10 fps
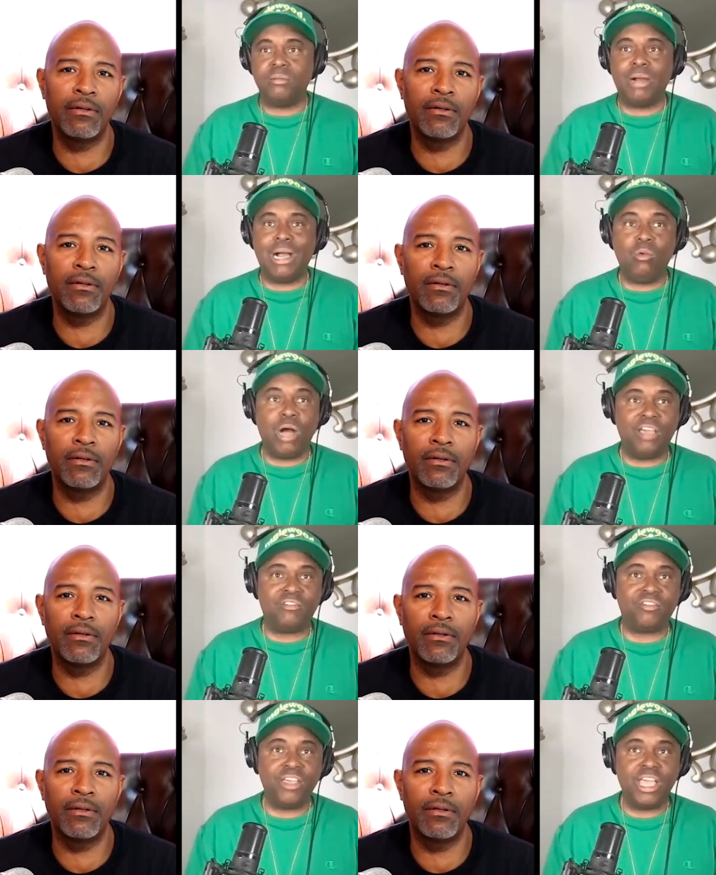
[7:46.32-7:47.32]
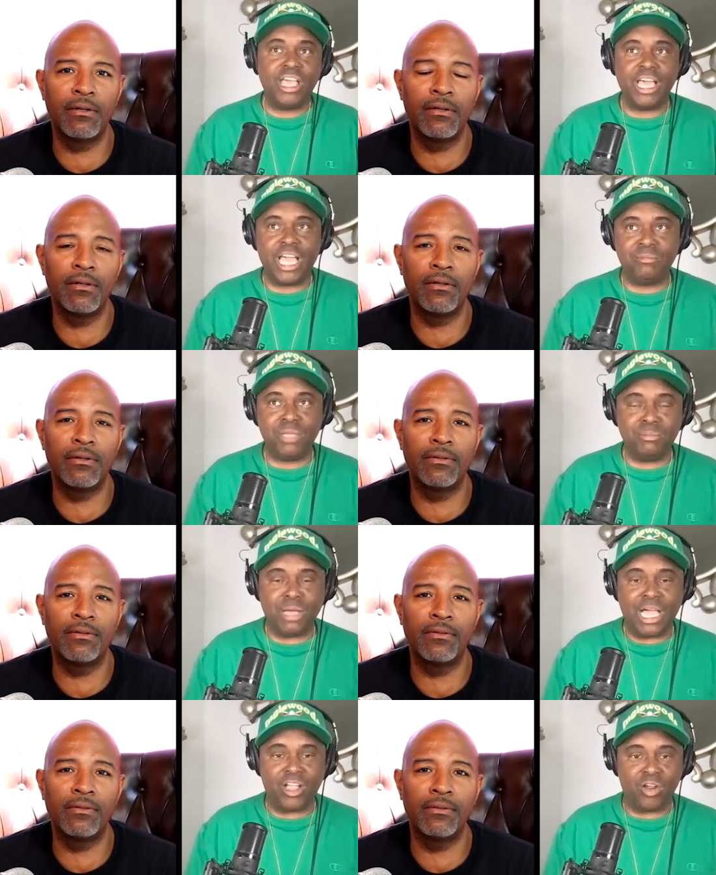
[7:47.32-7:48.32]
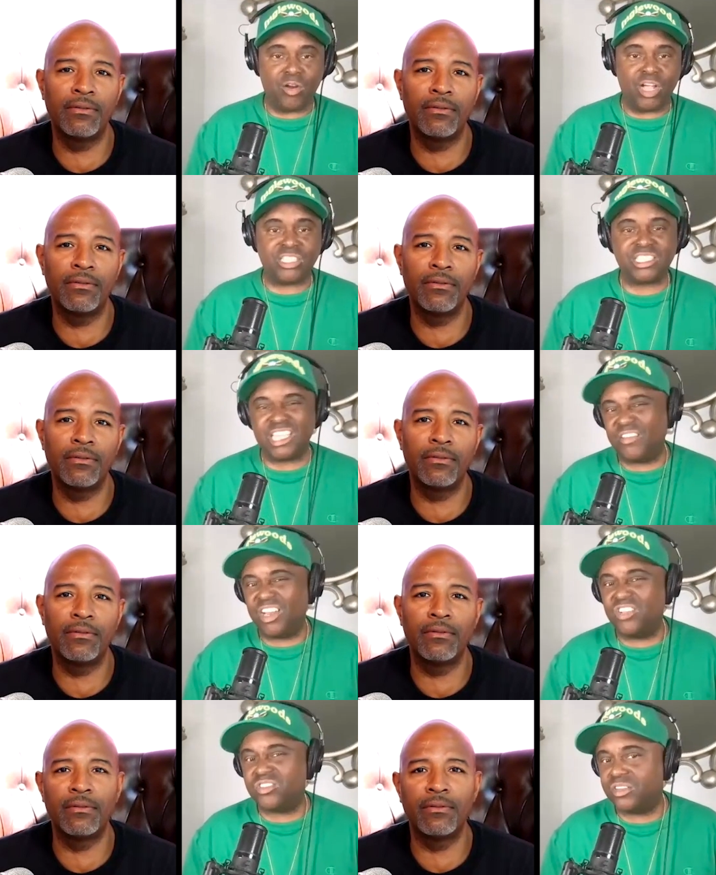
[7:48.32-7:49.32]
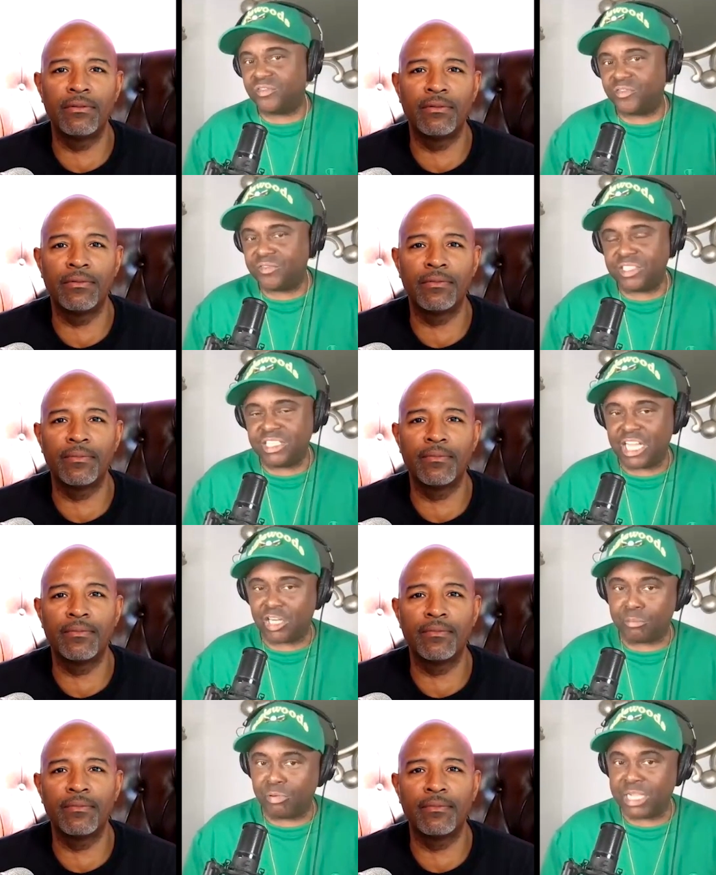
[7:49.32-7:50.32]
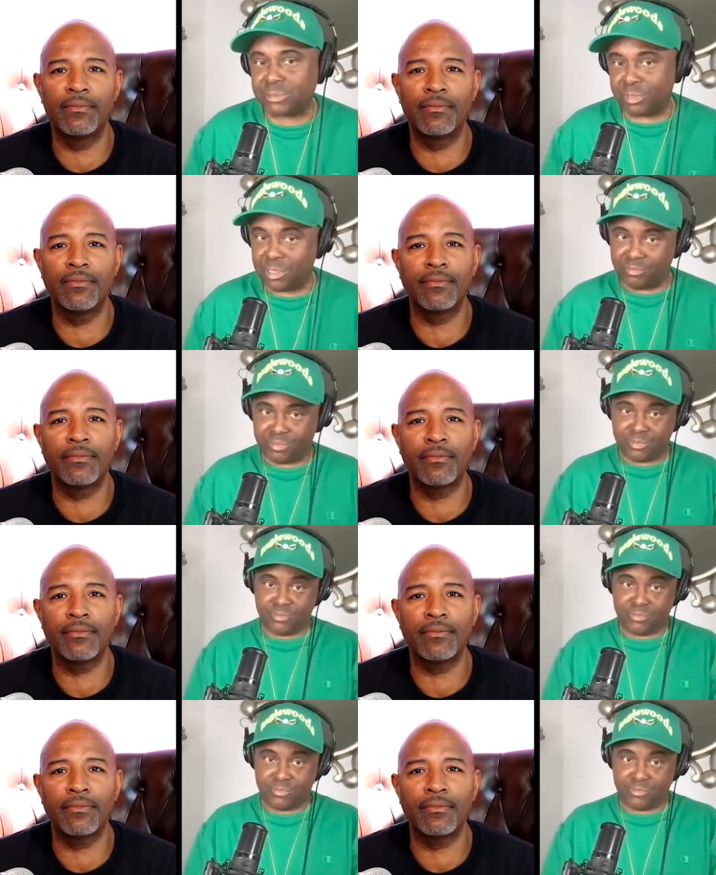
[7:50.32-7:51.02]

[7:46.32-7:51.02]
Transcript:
Speaker 1: My wife had me buy her a $750 breast pump.